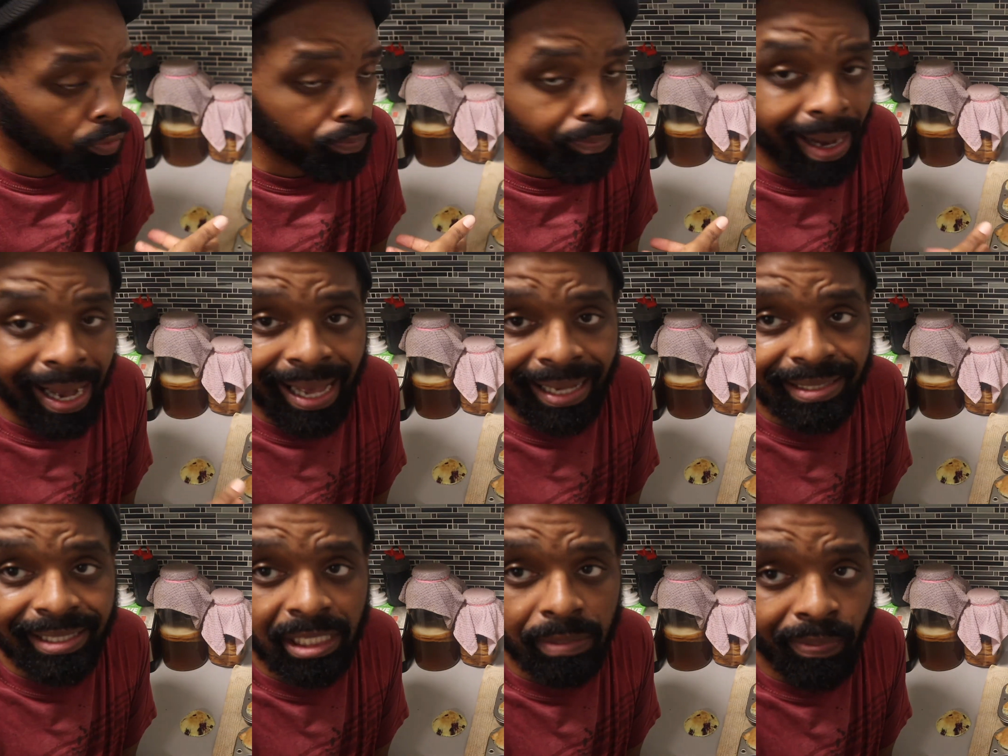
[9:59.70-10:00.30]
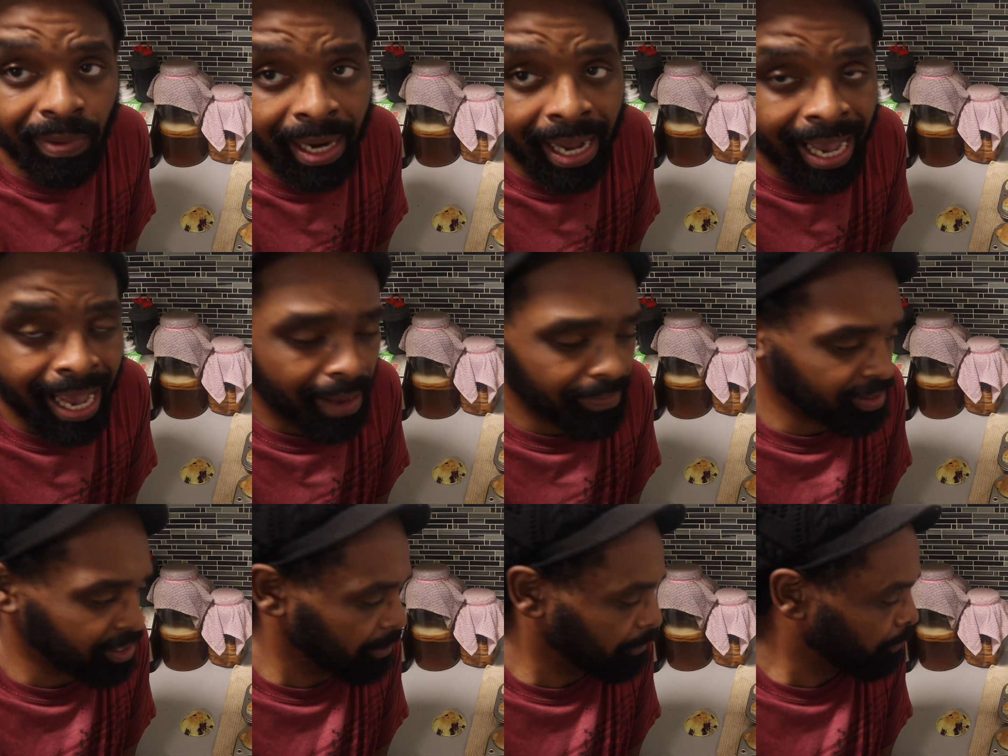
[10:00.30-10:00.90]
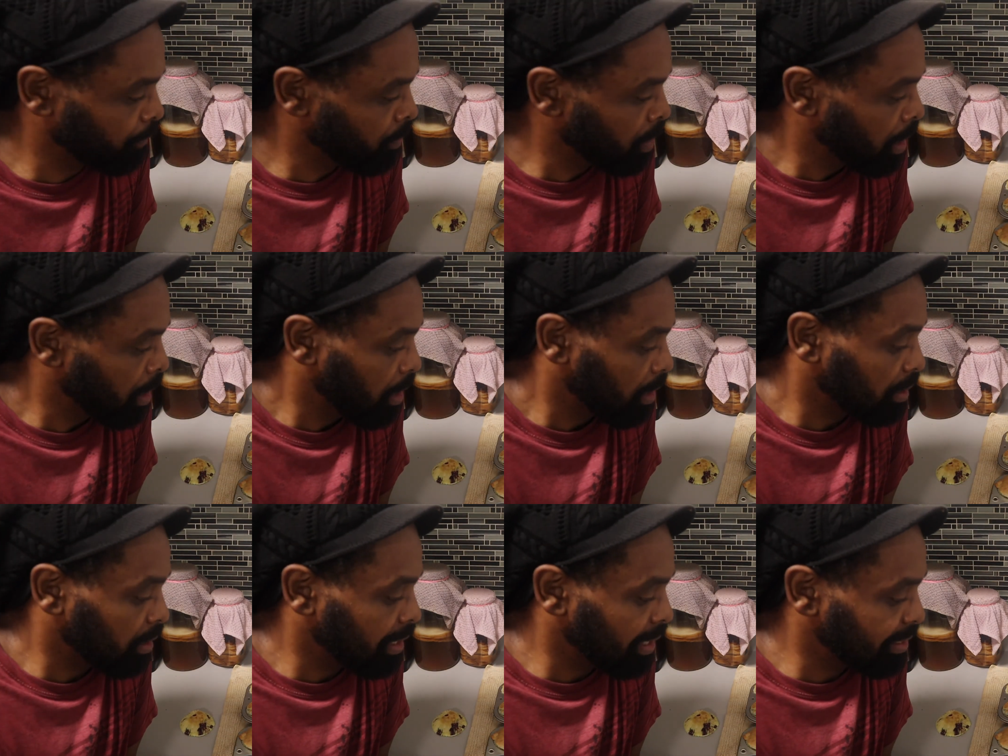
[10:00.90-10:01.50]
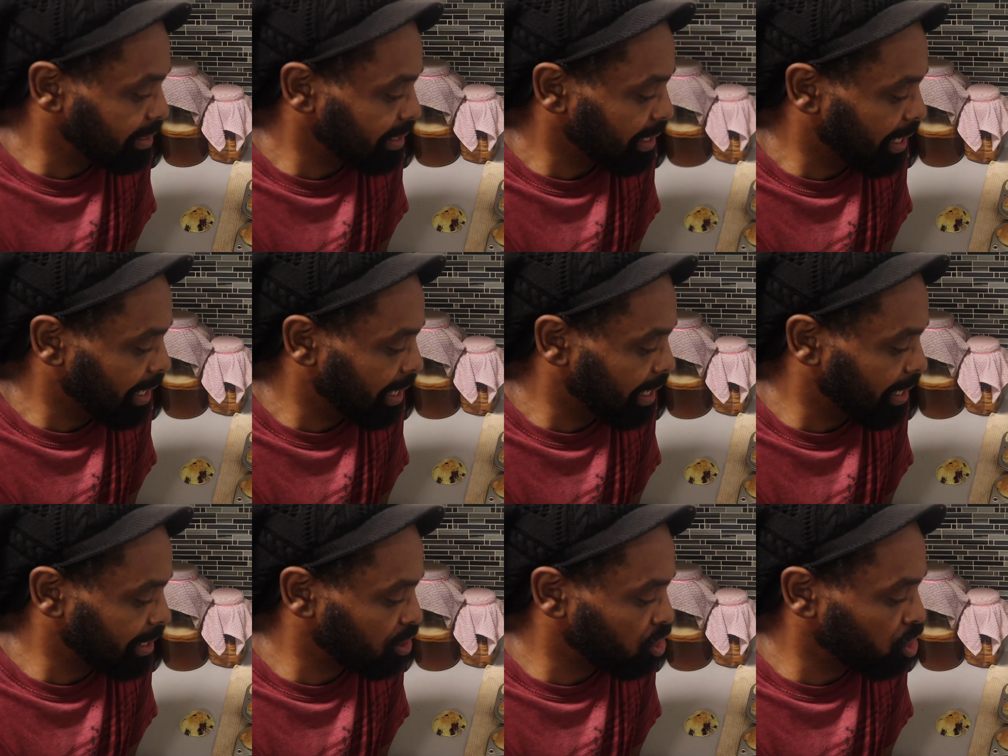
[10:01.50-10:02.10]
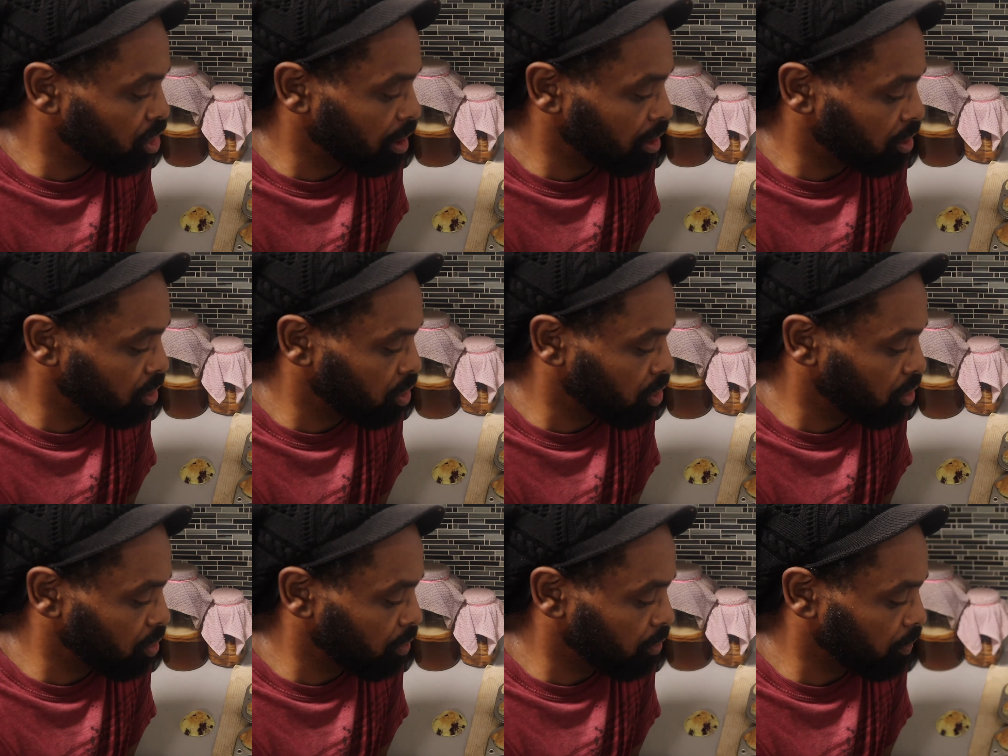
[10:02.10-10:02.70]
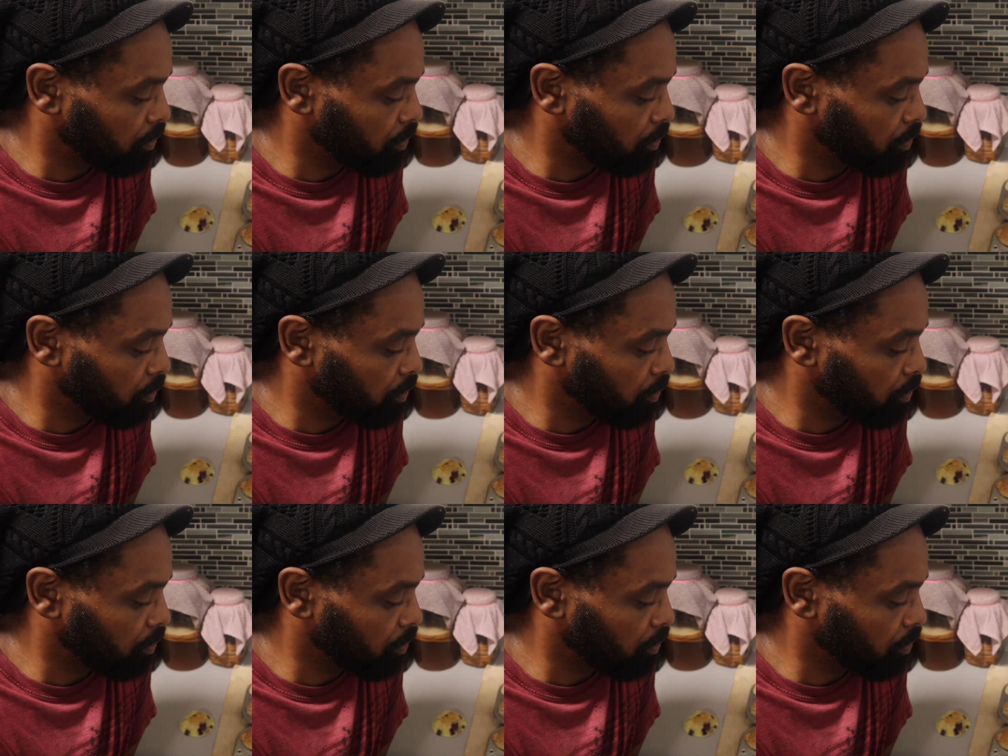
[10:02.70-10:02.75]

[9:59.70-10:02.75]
boxes perhaps. This is, you can do